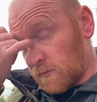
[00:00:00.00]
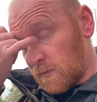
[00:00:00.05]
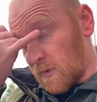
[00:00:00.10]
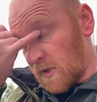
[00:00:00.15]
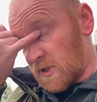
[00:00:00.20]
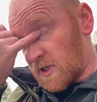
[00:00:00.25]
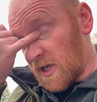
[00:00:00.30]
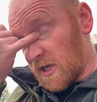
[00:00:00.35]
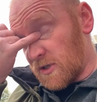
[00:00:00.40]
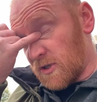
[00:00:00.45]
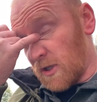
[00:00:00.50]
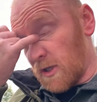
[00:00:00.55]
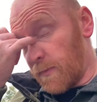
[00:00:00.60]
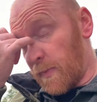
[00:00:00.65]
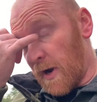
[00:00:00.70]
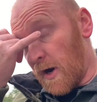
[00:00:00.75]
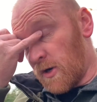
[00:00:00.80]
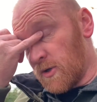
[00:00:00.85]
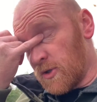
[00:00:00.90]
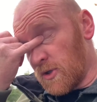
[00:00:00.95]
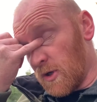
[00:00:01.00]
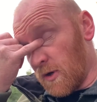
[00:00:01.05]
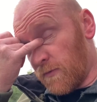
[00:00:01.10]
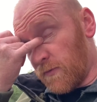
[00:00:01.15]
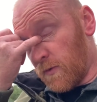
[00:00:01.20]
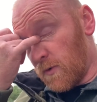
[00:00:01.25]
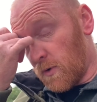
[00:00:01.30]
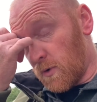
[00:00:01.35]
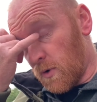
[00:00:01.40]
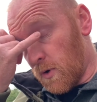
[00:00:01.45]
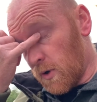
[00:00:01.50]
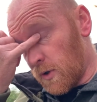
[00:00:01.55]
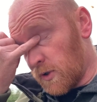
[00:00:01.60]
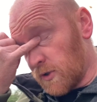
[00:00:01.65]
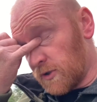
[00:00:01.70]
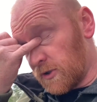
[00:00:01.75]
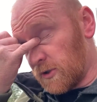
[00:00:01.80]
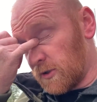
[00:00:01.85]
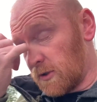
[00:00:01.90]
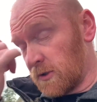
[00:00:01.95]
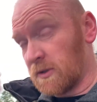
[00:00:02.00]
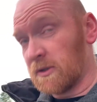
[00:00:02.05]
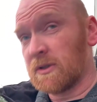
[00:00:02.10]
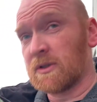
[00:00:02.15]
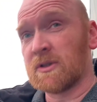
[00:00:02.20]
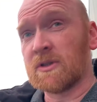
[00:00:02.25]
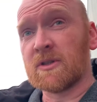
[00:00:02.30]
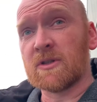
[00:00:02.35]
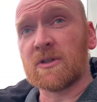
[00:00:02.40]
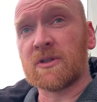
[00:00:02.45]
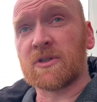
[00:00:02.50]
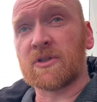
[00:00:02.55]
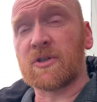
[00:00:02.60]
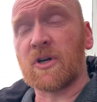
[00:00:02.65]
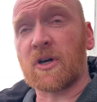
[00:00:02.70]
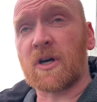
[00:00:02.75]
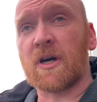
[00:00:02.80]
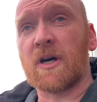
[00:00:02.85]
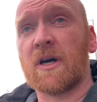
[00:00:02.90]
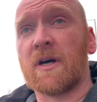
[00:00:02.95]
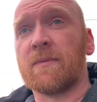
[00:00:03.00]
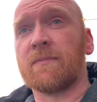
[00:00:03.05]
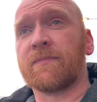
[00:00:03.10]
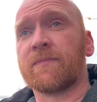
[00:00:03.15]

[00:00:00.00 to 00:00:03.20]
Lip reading: changed all the bearings in all 4 corners. Stuck a